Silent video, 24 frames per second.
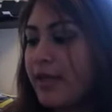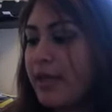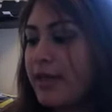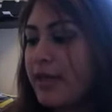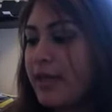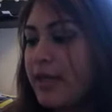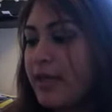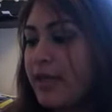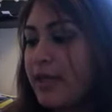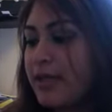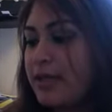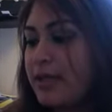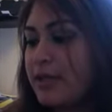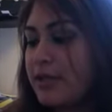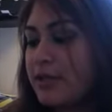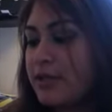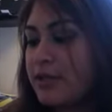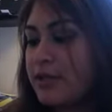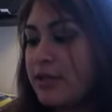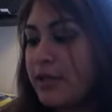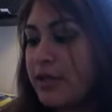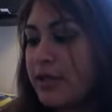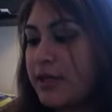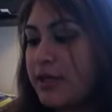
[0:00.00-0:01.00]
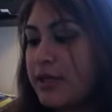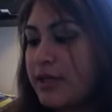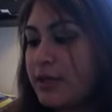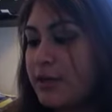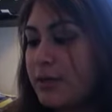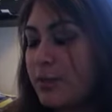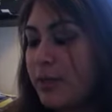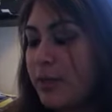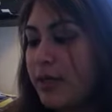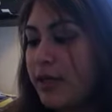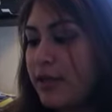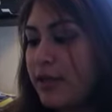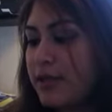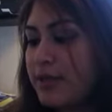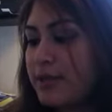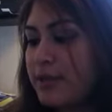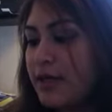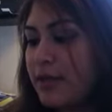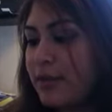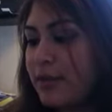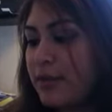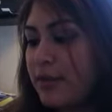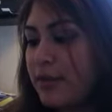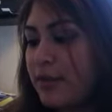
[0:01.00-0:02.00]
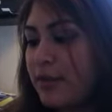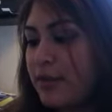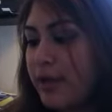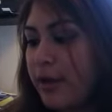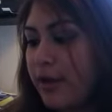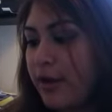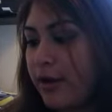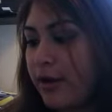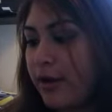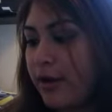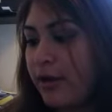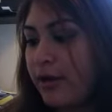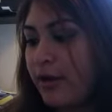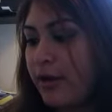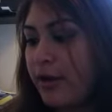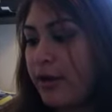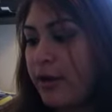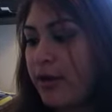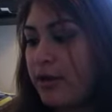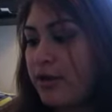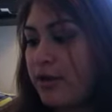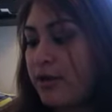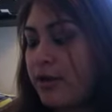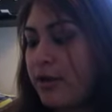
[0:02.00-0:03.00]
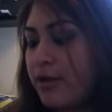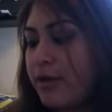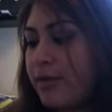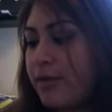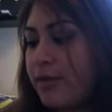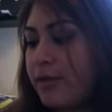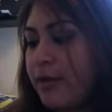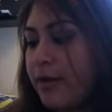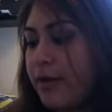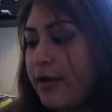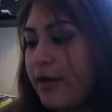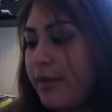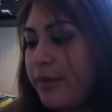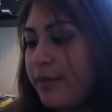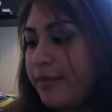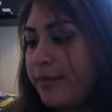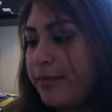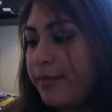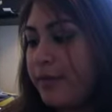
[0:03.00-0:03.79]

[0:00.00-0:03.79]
Thickens and straightens weak and damaged hair. Shea butter,